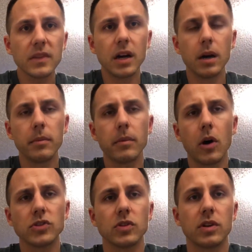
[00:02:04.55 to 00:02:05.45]

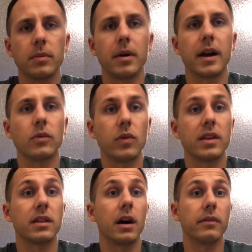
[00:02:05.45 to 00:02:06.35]
Also combined
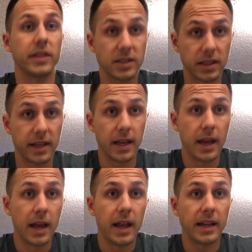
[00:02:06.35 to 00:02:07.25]
with, obviously,
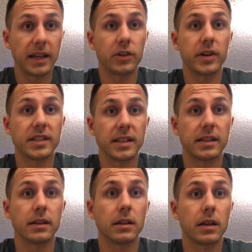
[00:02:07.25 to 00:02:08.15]
an increase
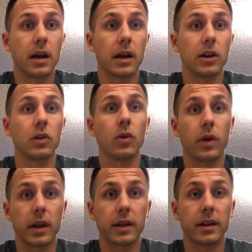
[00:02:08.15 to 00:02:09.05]
in
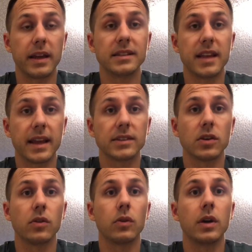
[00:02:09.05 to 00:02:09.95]
caloric intake.
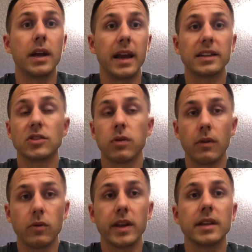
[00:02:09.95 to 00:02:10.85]
So 8 to
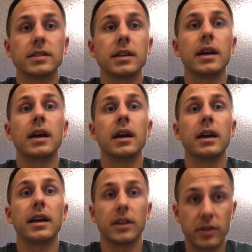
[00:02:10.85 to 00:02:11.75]
12 weeks,
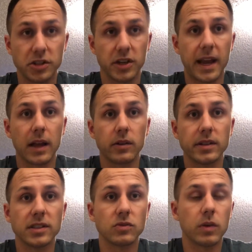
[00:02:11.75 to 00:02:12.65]
increase your
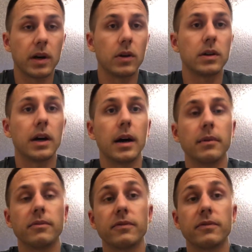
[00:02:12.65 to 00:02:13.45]
calories as well.